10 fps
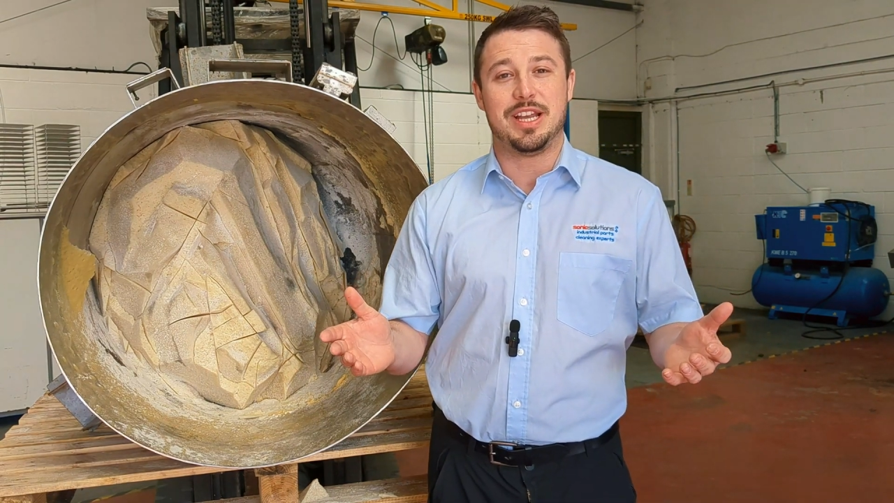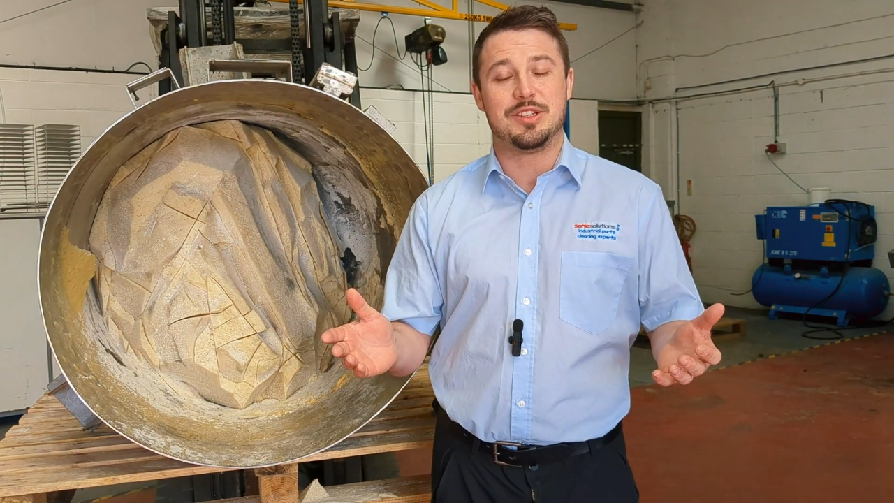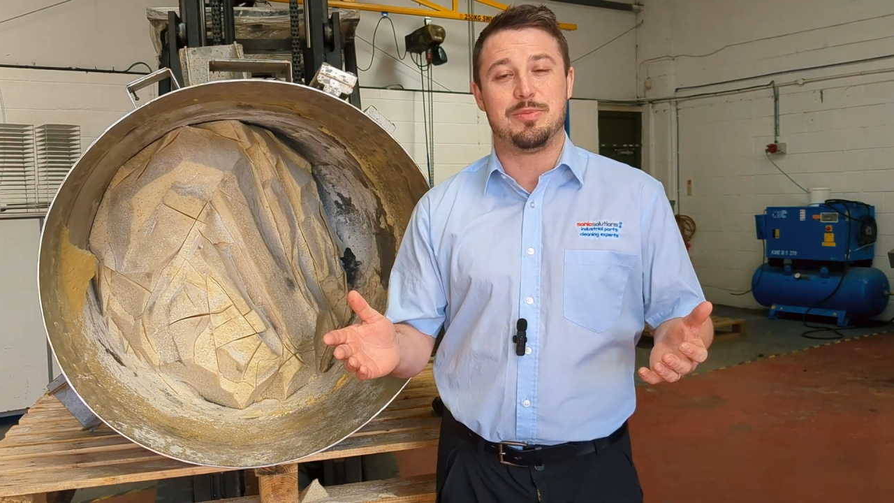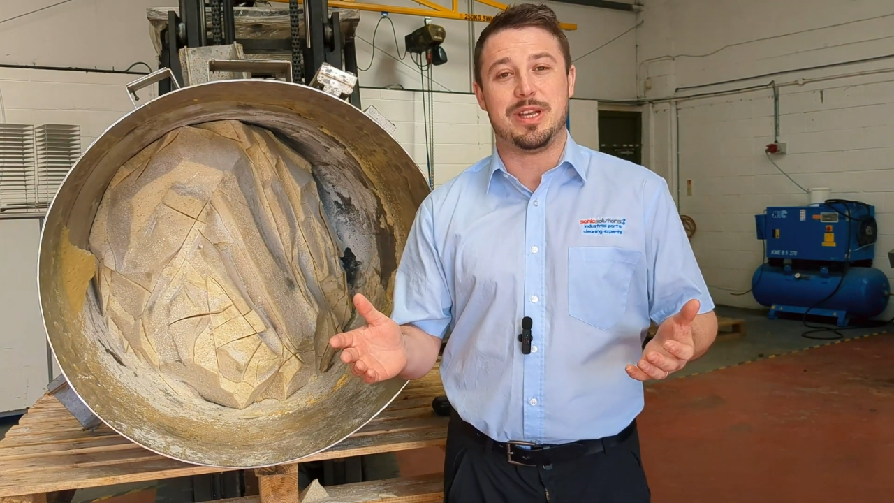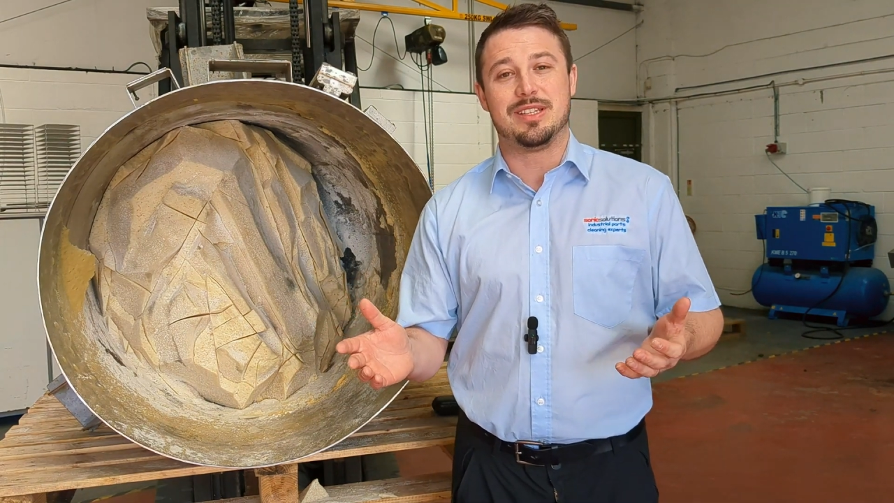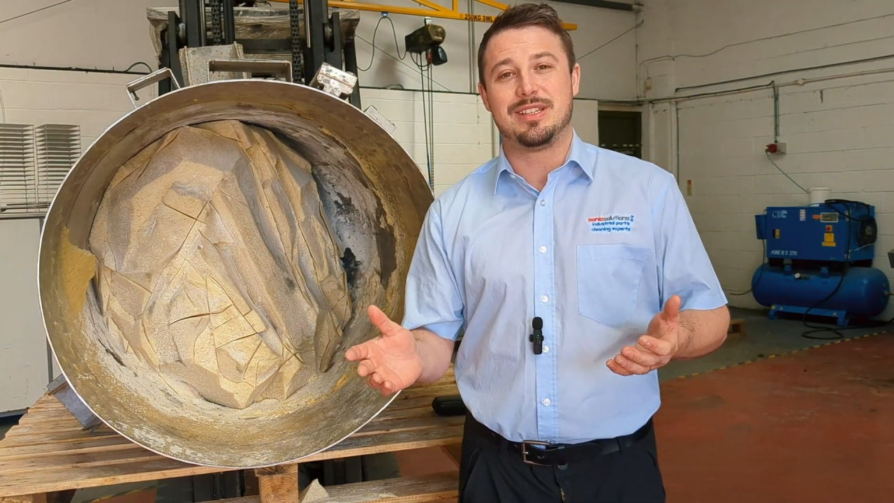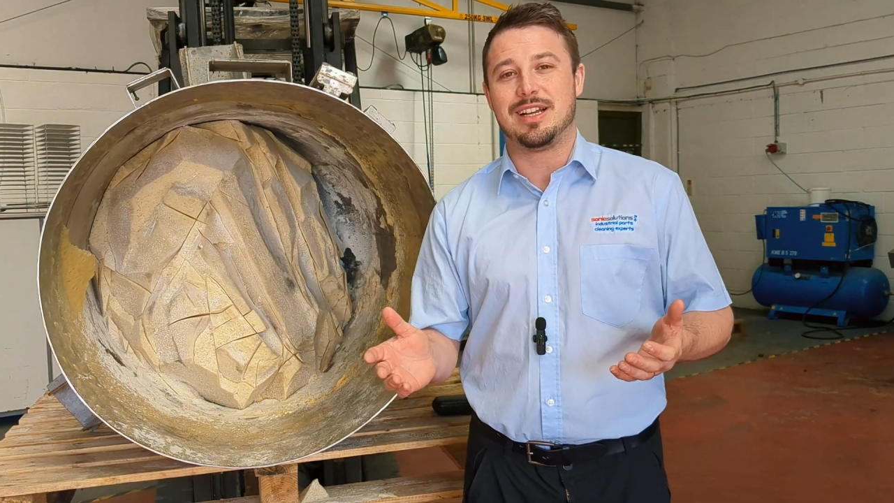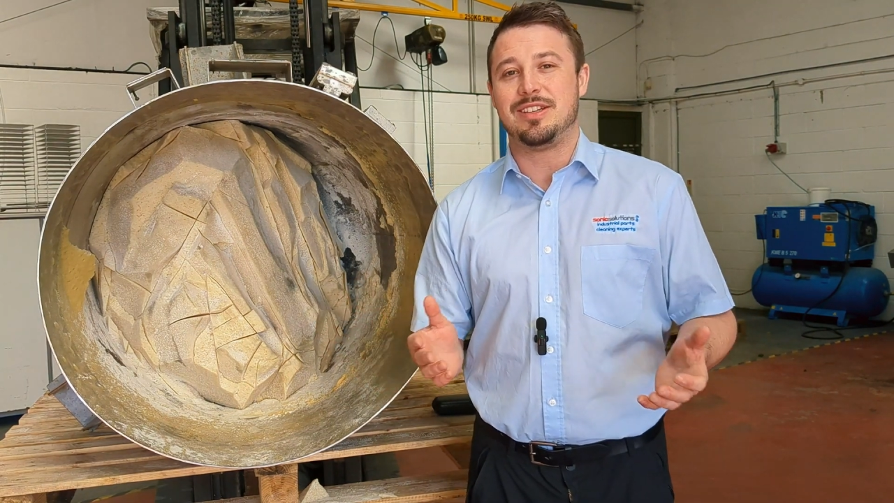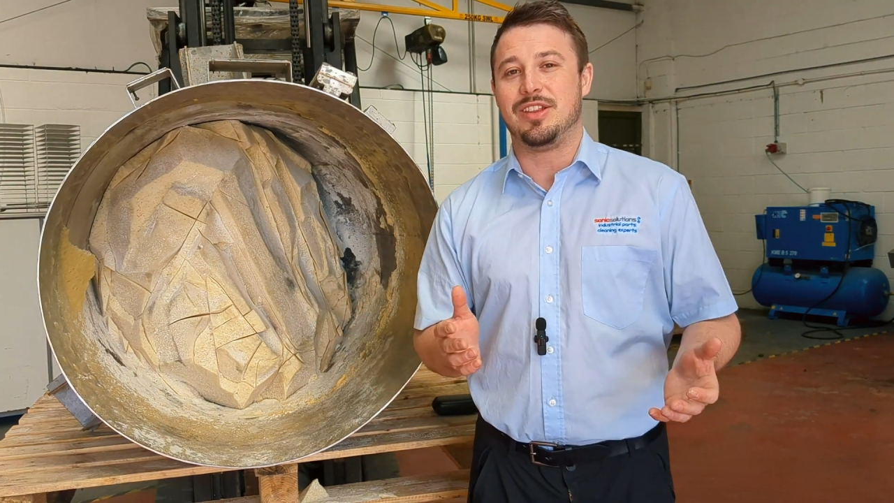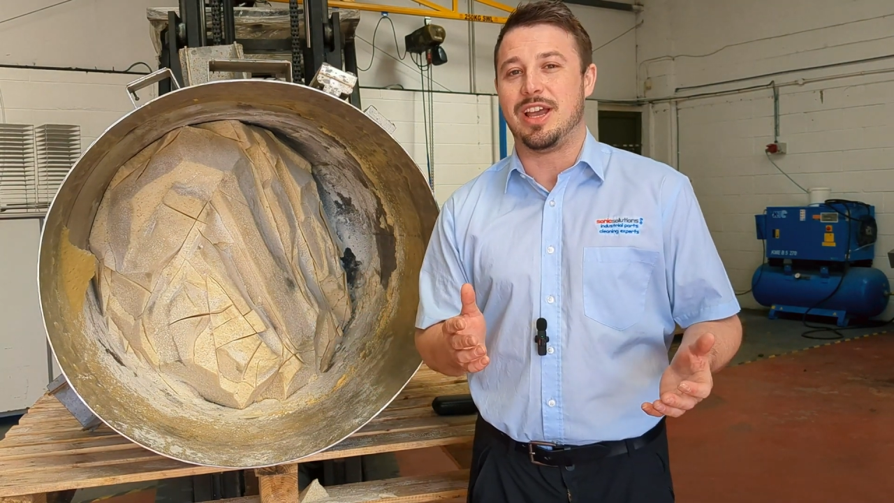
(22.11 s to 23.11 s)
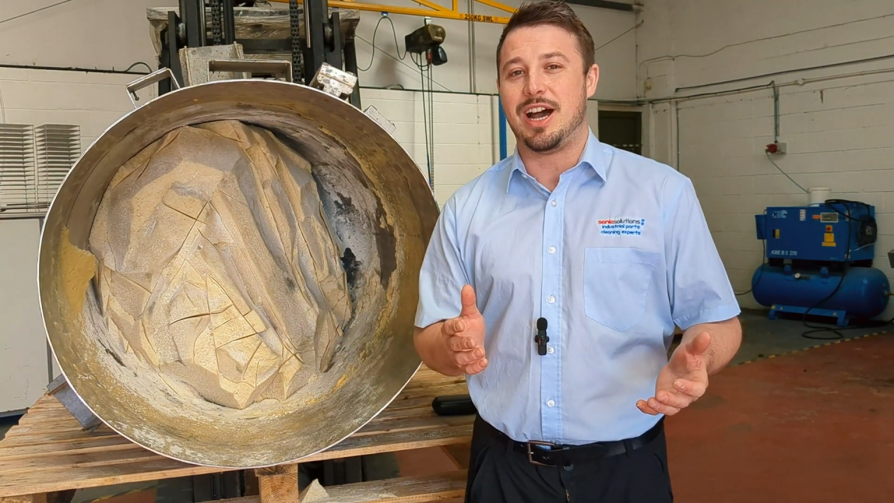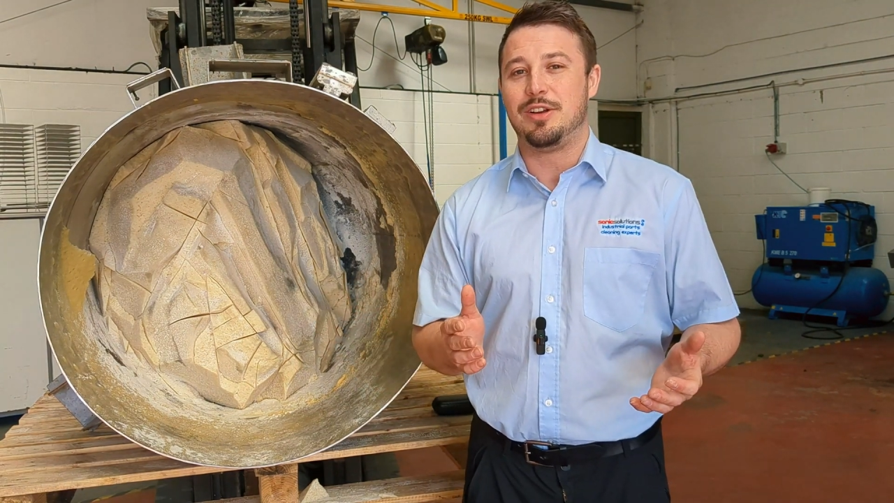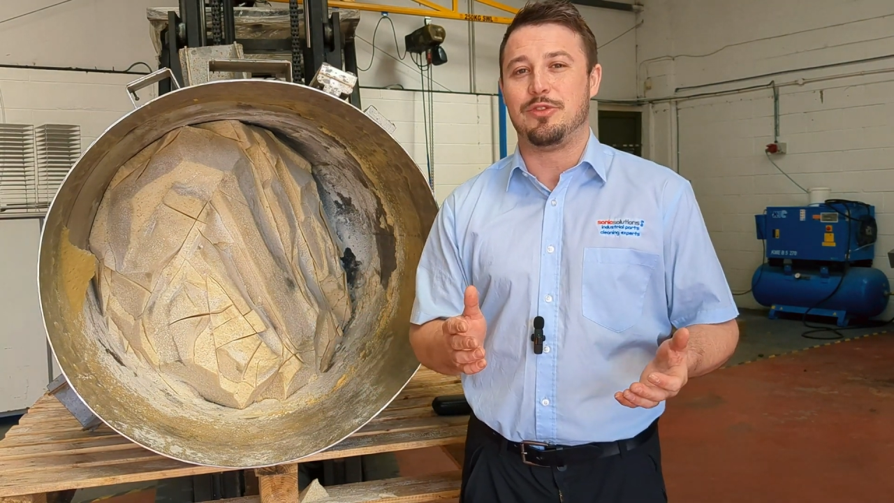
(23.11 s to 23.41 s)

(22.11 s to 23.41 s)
It's been sat in the yard